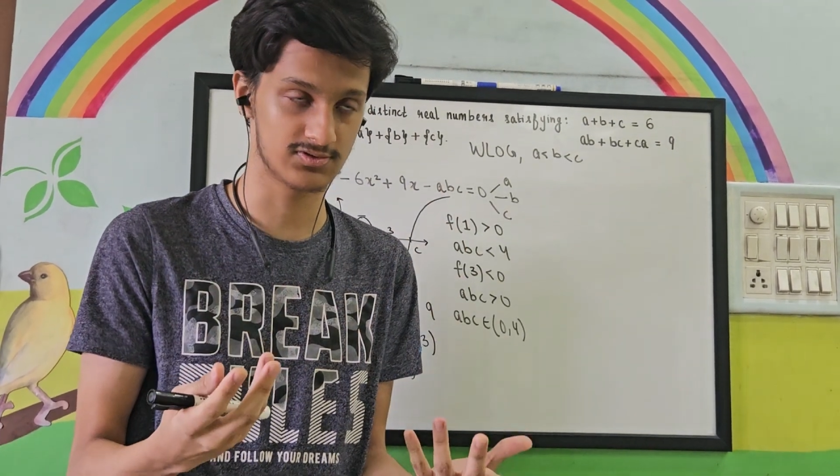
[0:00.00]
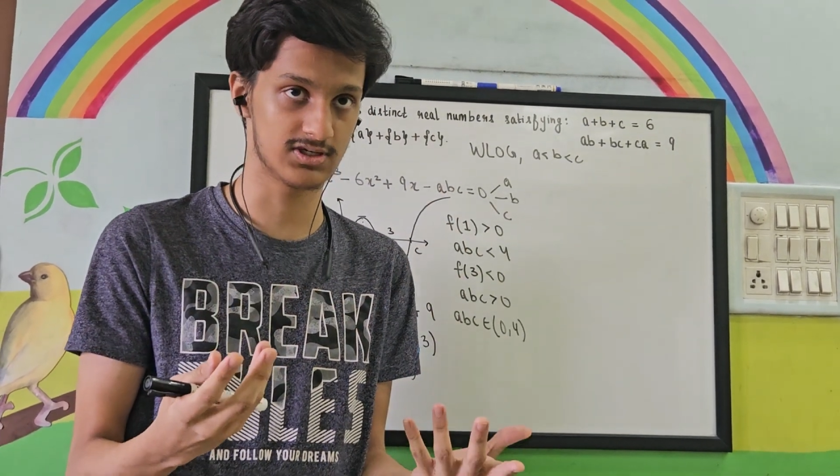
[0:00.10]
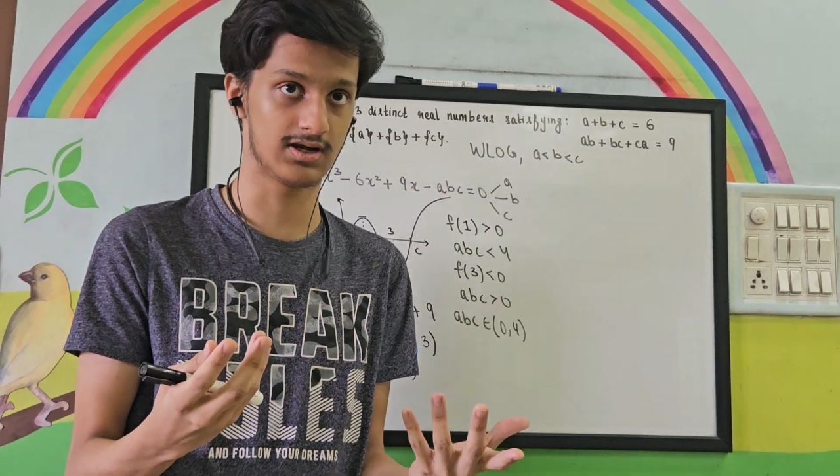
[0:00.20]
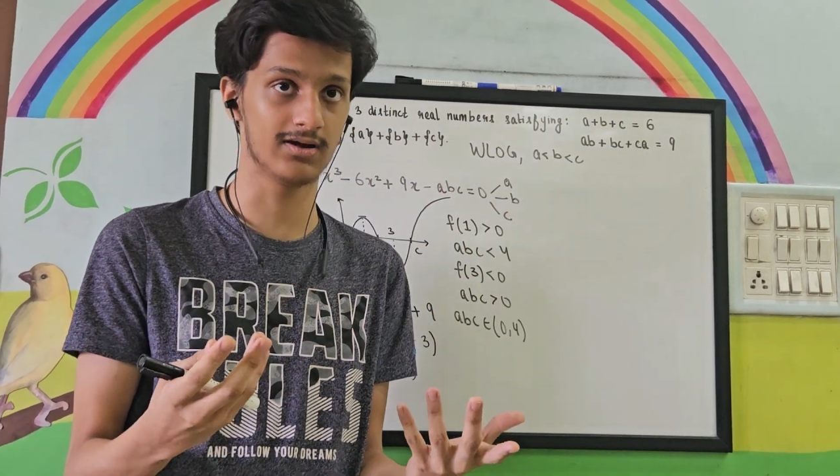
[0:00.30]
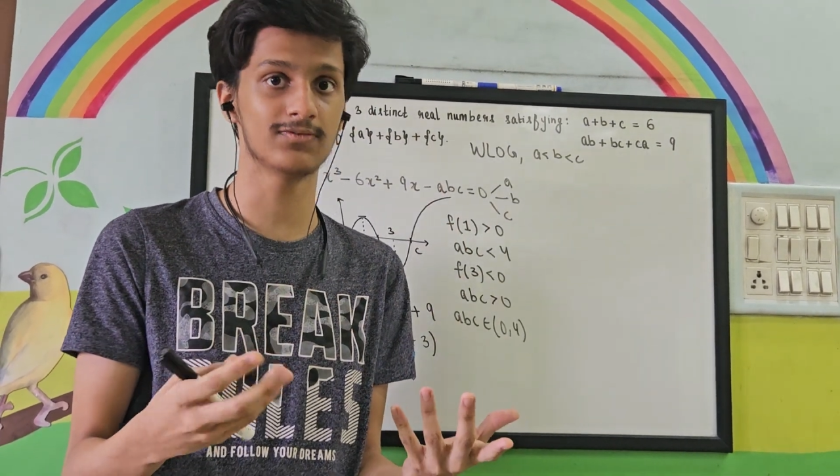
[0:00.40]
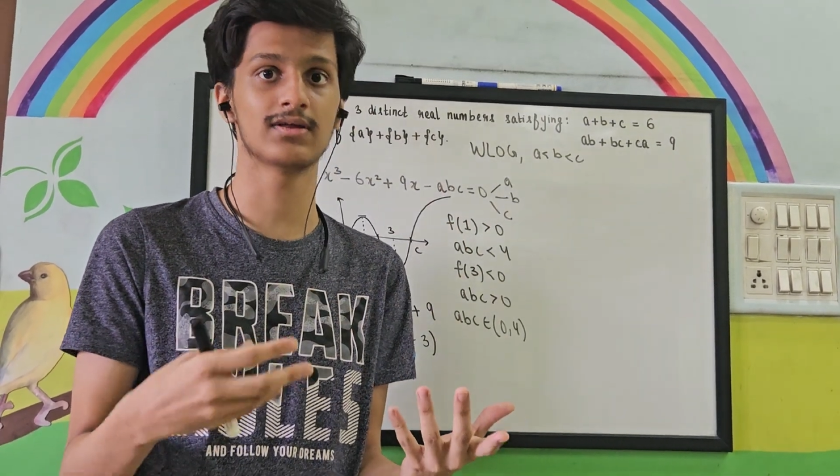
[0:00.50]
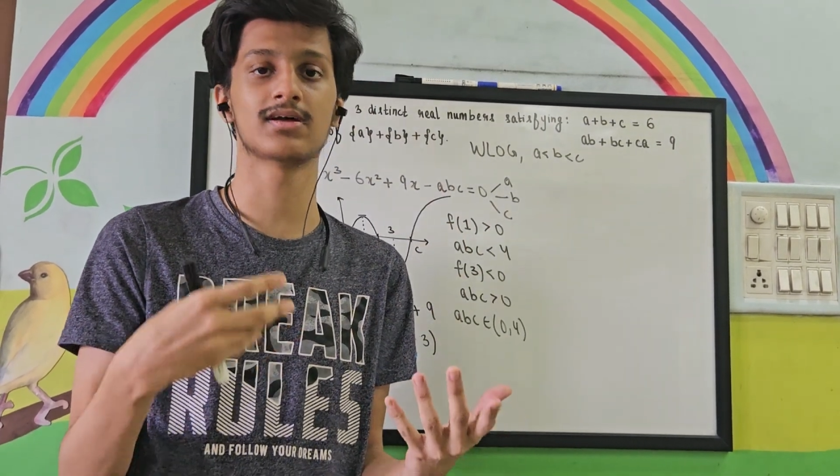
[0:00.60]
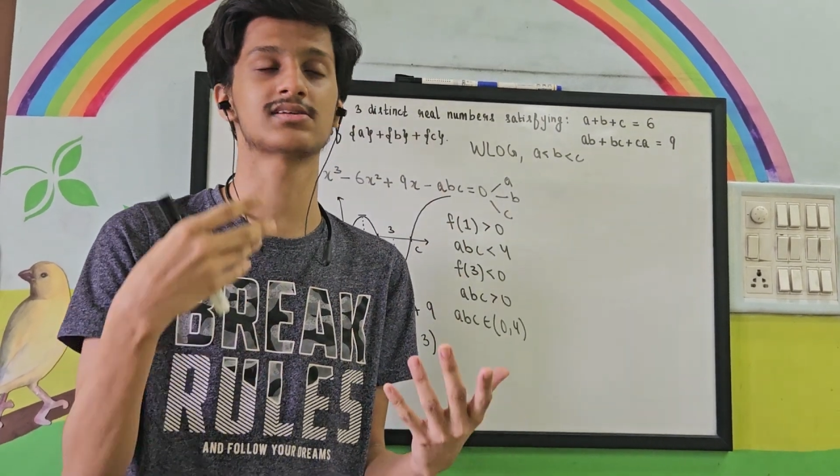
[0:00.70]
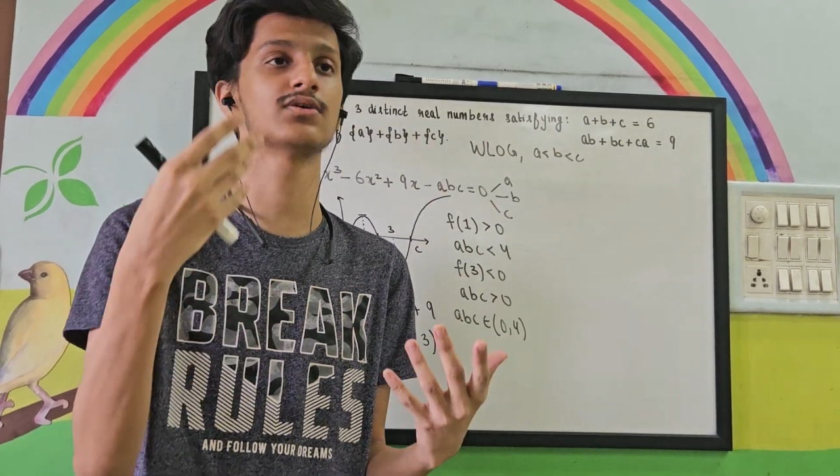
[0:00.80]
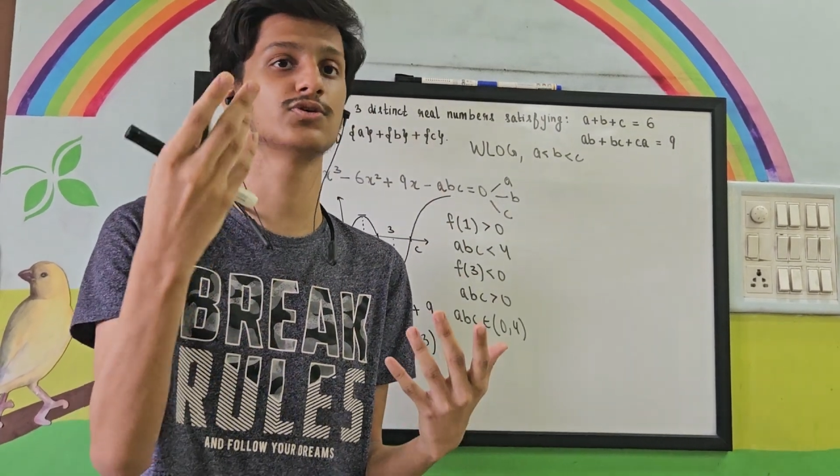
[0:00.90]
GIF, and
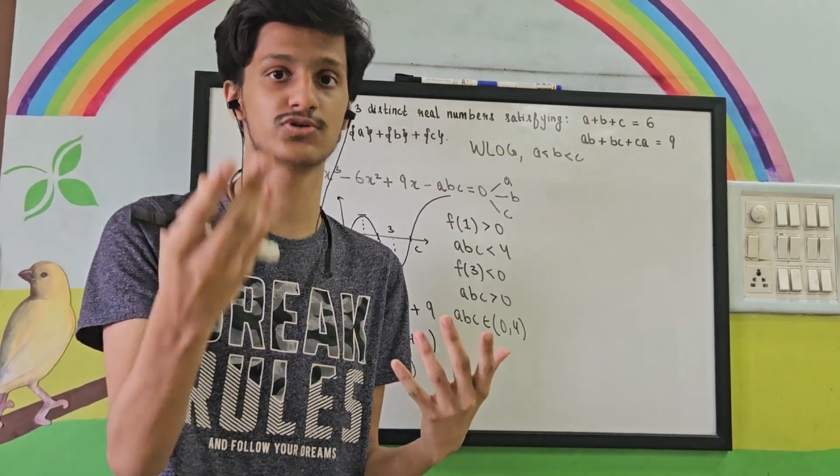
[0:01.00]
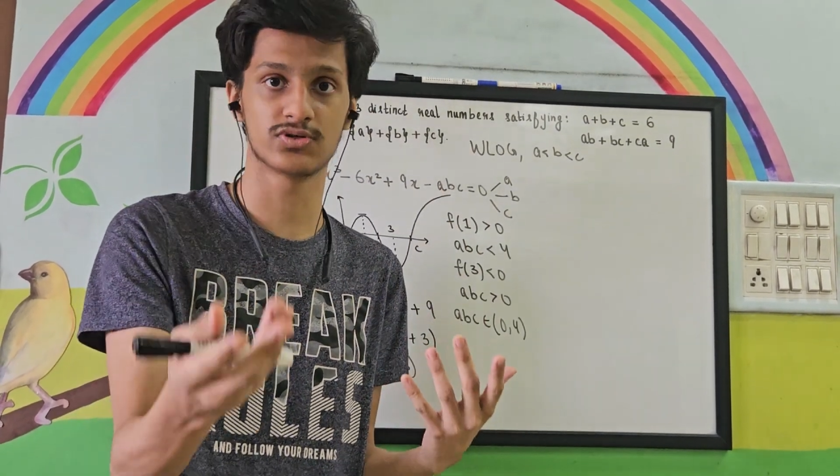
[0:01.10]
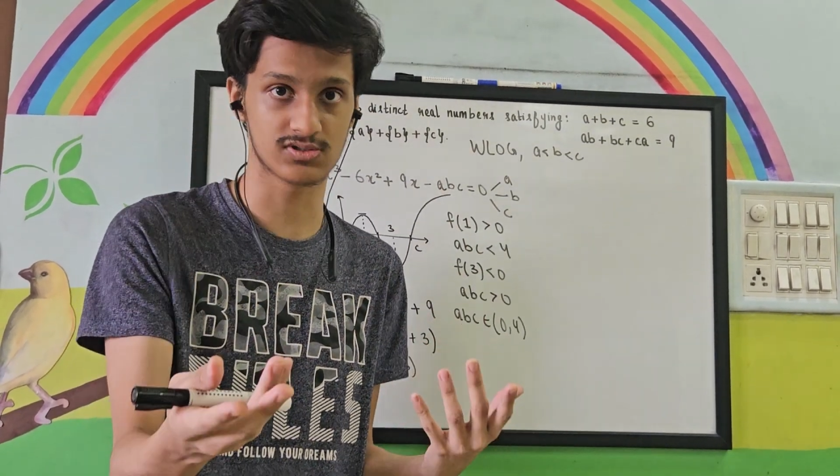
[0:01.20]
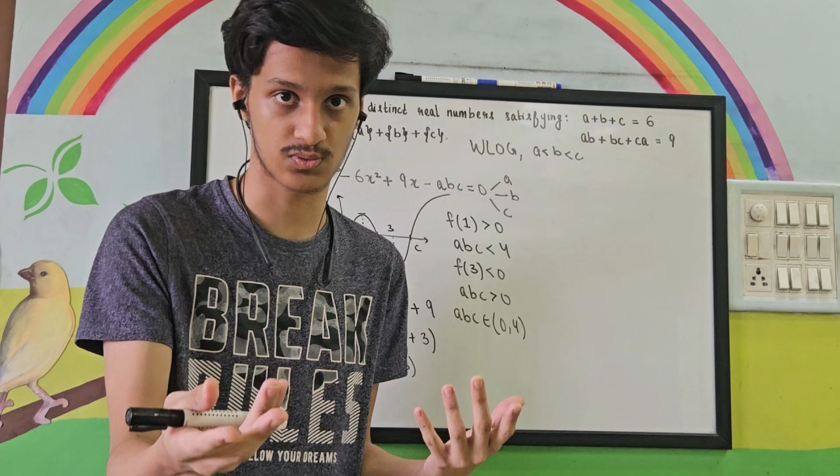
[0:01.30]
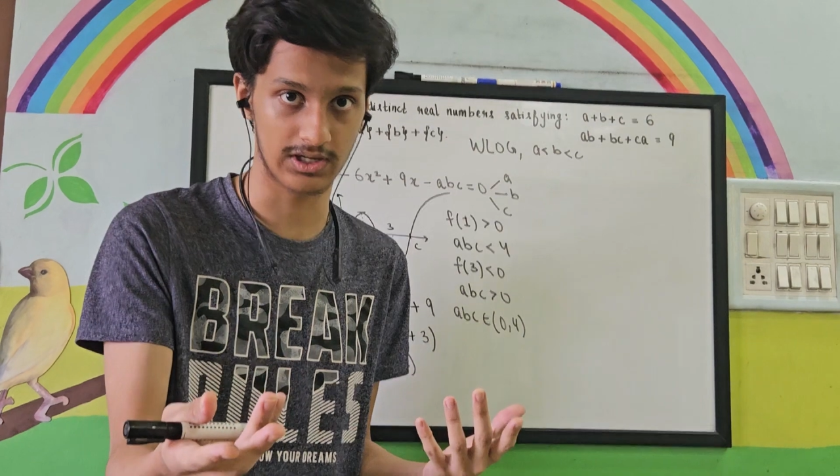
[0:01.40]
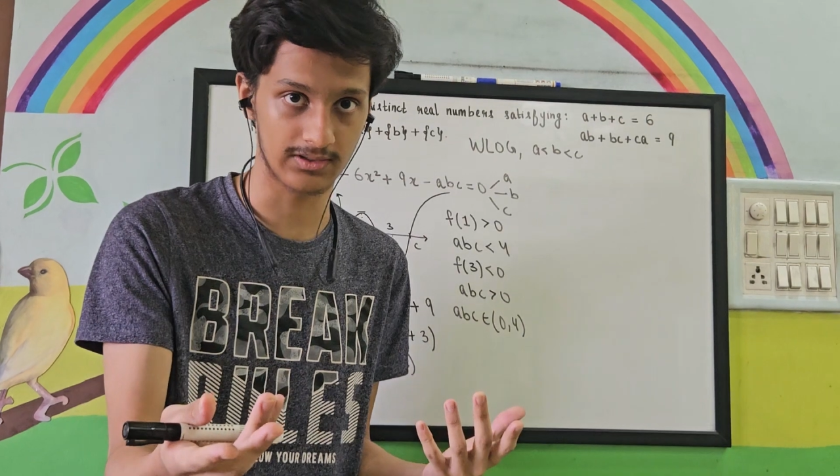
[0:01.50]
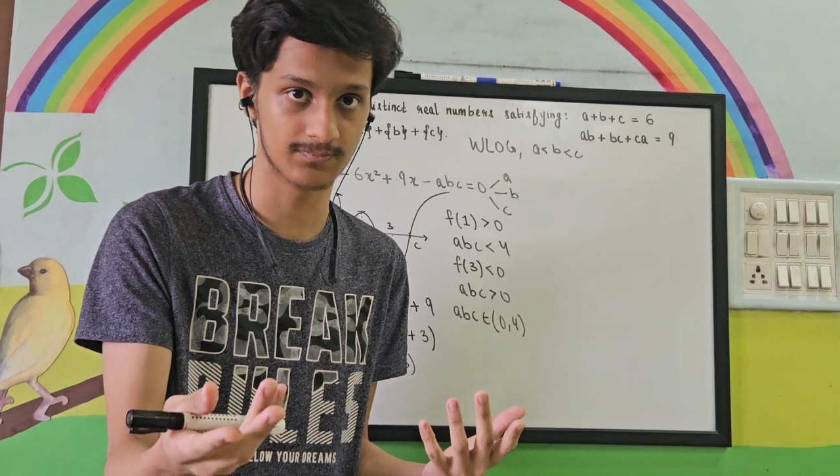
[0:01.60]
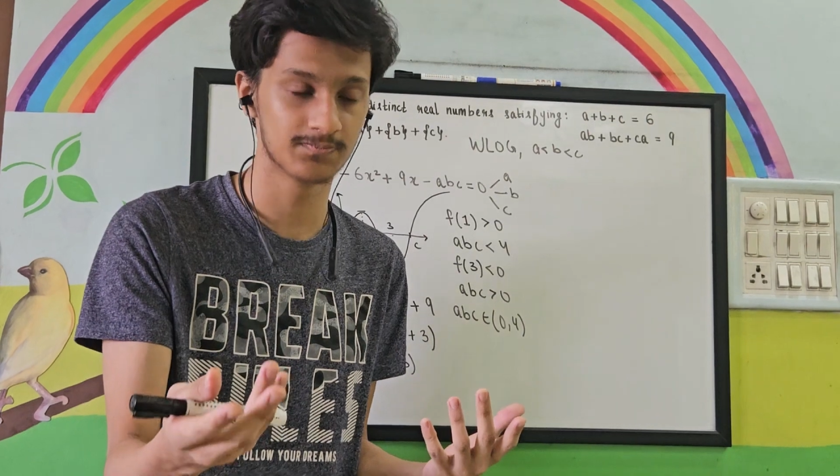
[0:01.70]
that's how you should as well.